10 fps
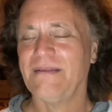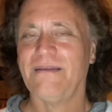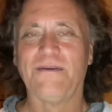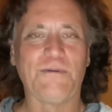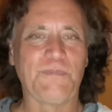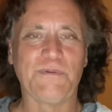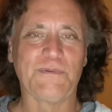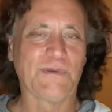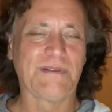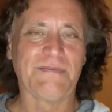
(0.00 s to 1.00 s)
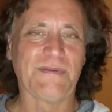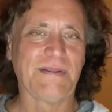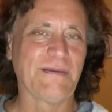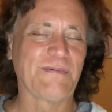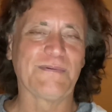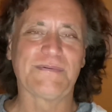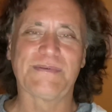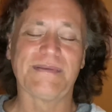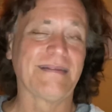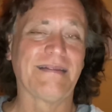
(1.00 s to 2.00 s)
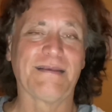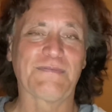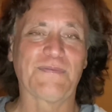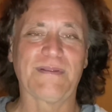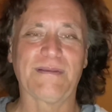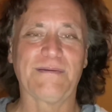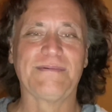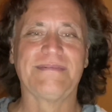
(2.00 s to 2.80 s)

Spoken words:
Hope you enjoyed the video. We'll see you in the next video.